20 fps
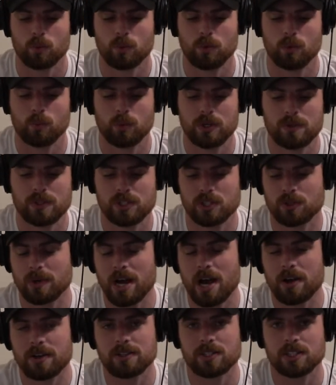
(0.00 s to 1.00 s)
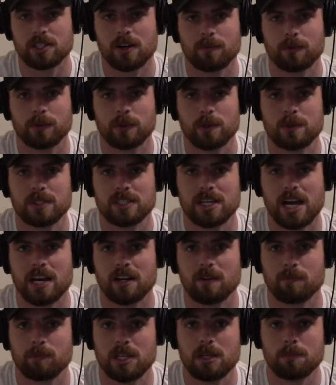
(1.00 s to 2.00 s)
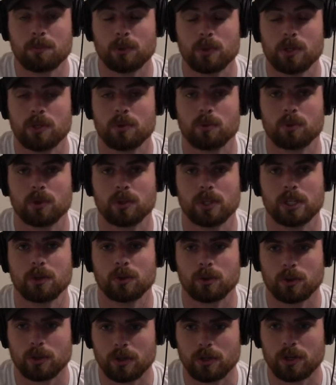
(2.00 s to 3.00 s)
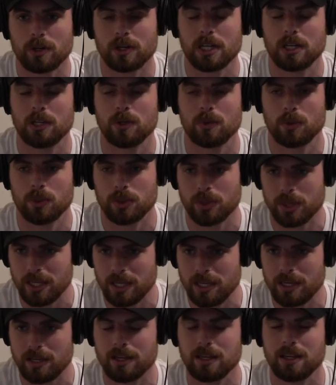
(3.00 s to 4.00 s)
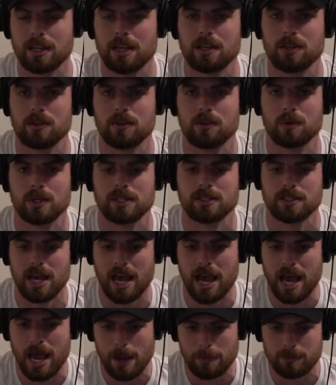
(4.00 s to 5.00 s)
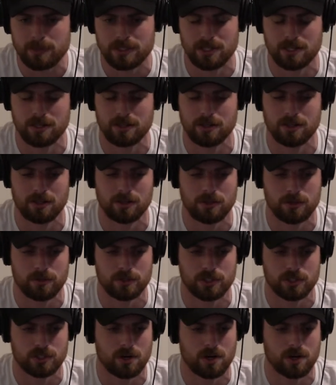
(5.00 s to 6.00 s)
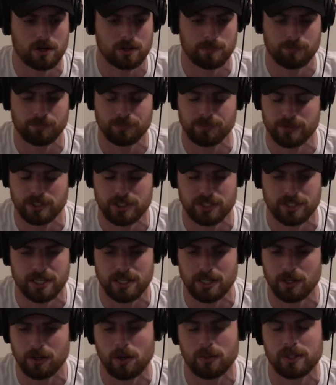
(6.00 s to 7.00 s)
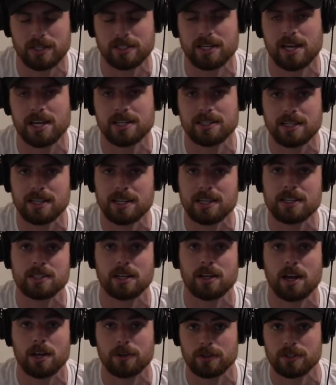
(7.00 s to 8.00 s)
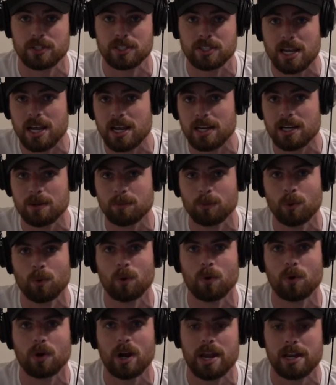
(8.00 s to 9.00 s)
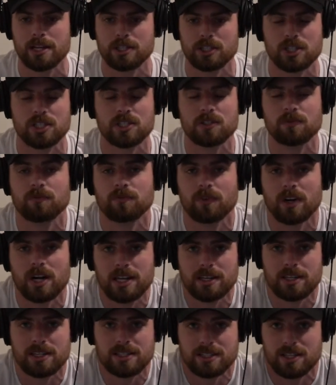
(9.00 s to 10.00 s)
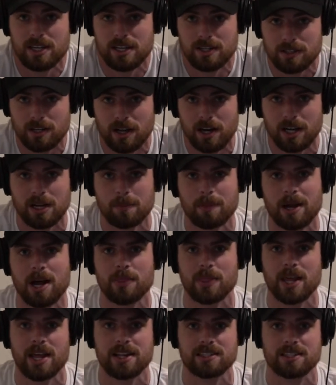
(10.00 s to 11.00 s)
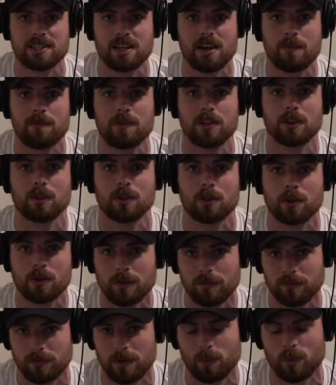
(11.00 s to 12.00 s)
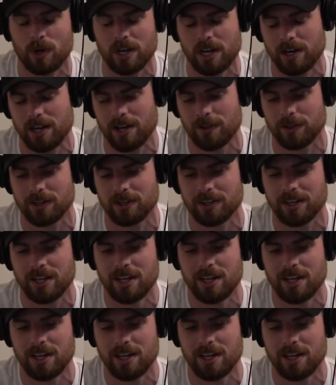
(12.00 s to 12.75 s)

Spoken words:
When you surround yourself with those kind of people, you really learn and you think and you adapt and you start just getting all these ideas and understanding more. And it's just fun to sit and talk about that stuff and learn from one another.